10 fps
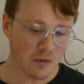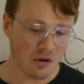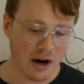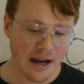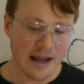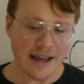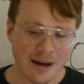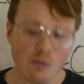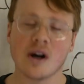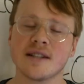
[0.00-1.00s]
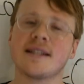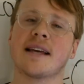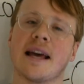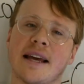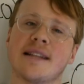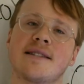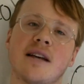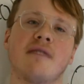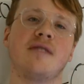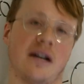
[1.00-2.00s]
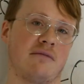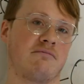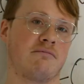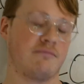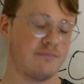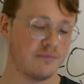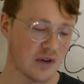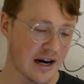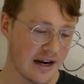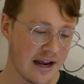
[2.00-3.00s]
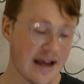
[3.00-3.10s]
right? It wants to get its stuff done, right?